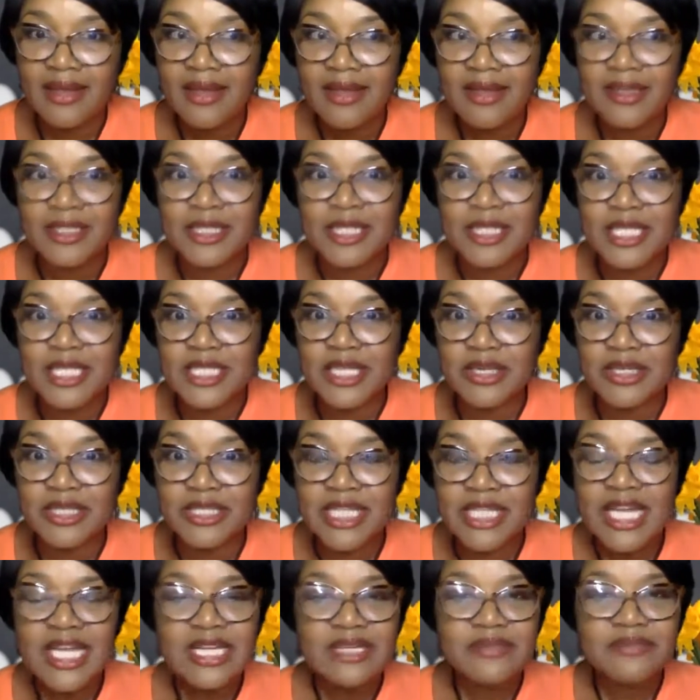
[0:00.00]
Because he's gonna,
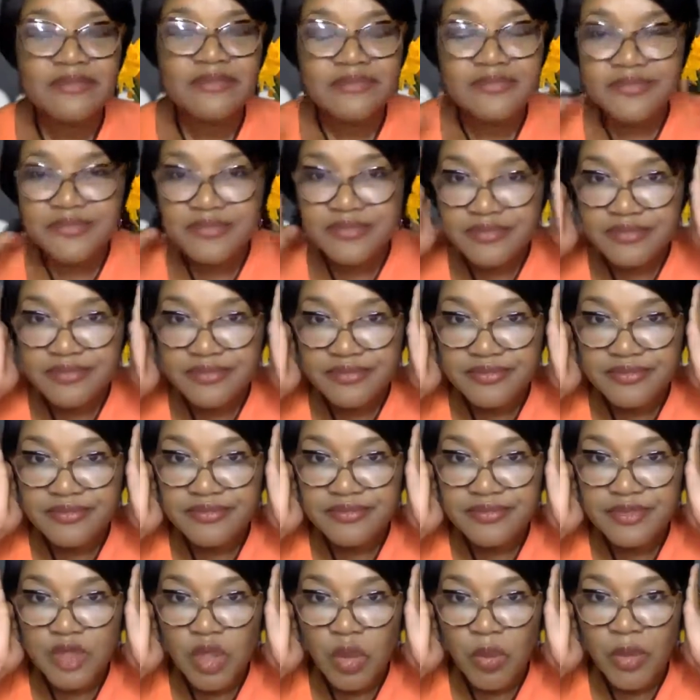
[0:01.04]

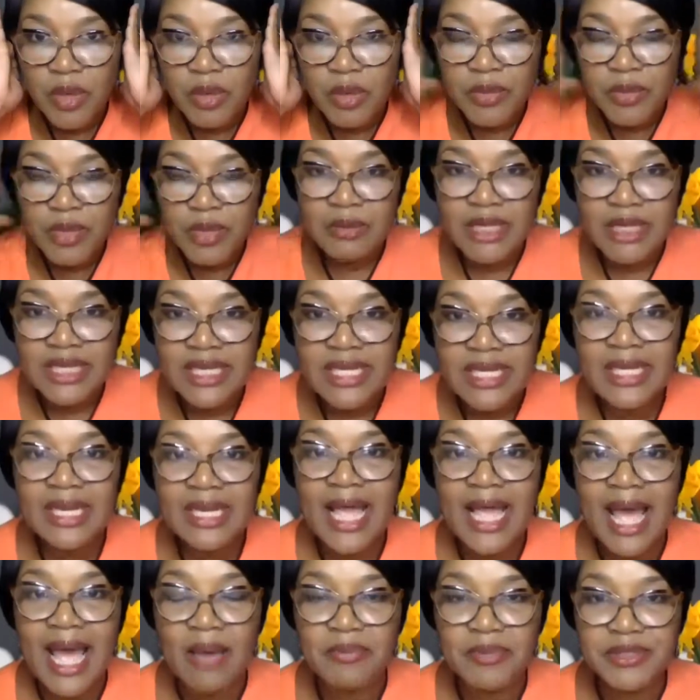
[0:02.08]
we're women, it
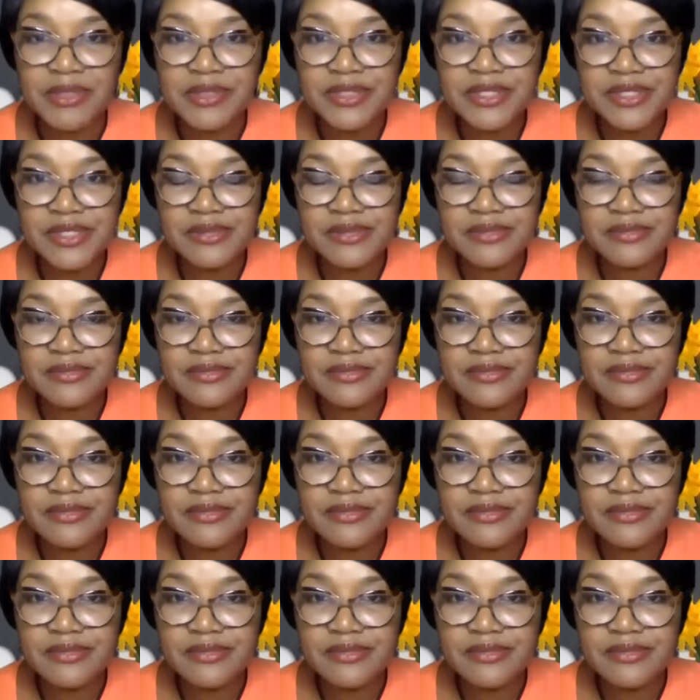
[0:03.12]
happens.